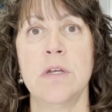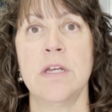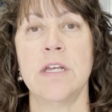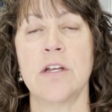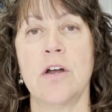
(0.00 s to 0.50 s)

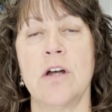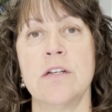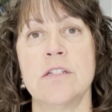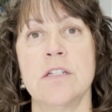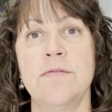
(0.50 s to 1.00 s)
It
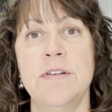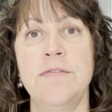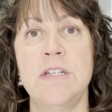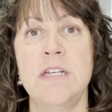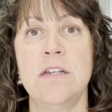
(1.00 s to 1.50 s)
costs us
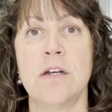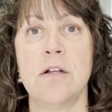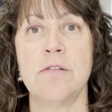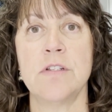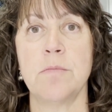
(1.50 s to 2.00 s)

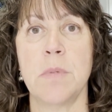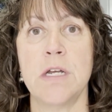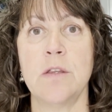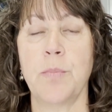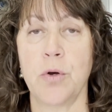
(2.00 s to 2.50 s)
$15 a
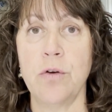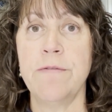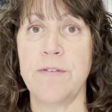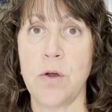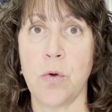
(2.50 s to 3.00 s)
month per
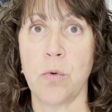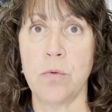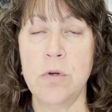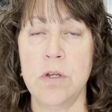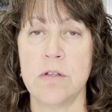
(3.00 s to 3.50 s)

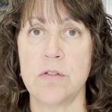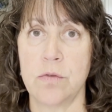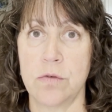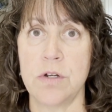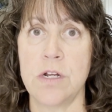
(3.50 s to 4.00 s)
phone, so
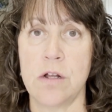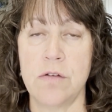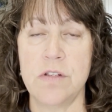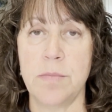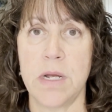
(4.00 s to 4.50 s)

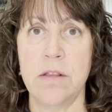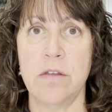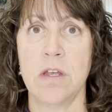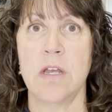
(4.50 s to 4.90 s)
$30 a month.